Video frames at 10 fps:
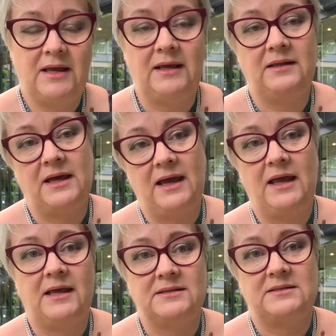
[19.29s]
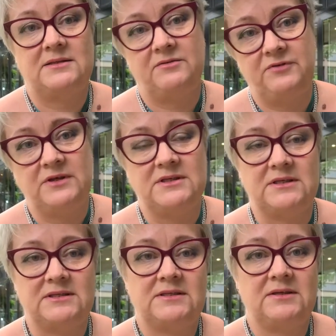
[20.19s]
either as
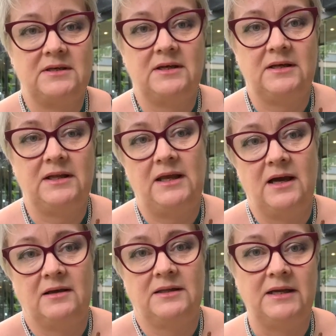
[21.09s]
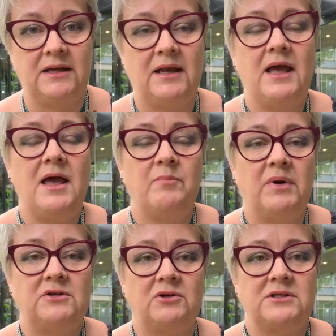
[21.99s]
fixers they are then,
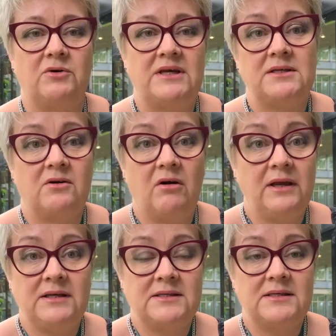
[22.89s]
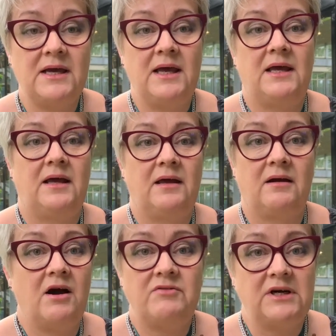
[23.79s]
but also as a colleagues
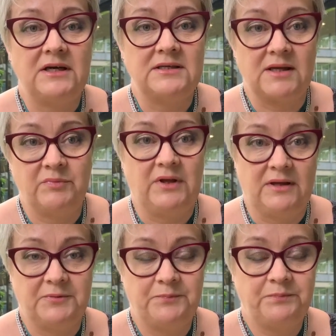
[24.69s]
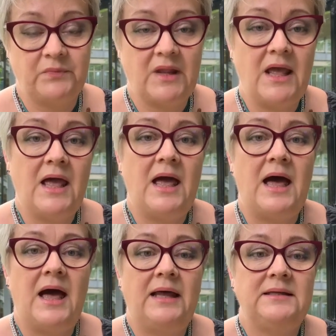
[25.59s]
covering something.
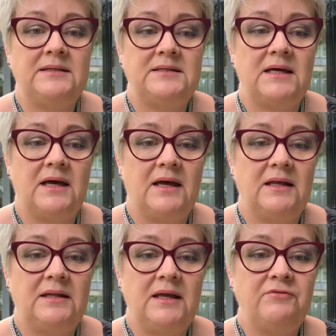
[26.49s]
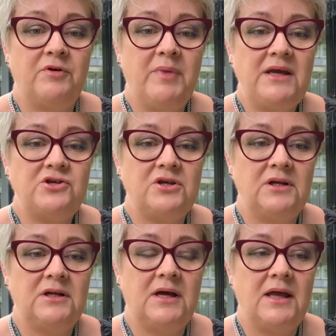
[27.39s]
And the
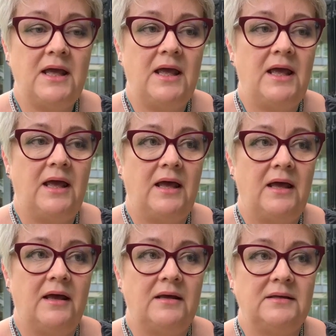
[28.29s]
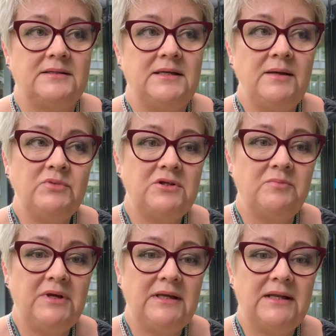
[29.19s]
information seems to
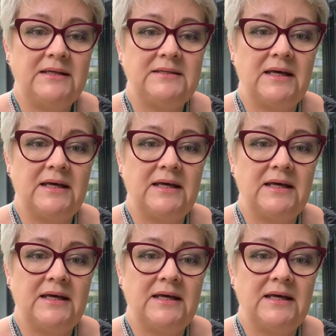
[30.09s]
be that